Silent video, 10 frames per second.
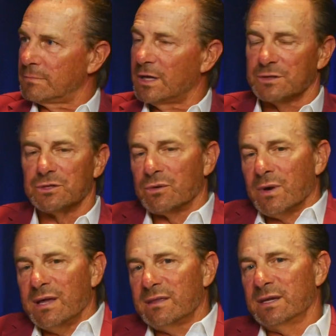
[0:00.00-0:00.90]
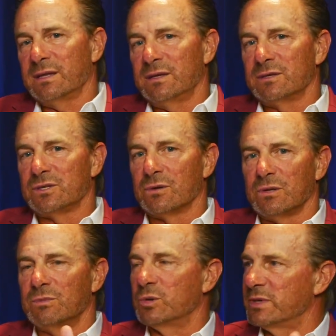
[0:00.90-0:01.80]
Yeah, do the right thing in the
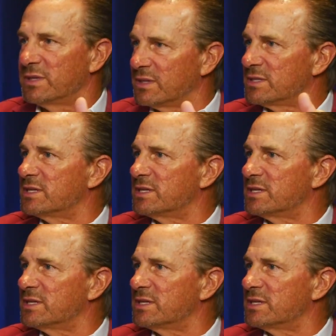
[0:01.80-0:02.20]
eternal moment that is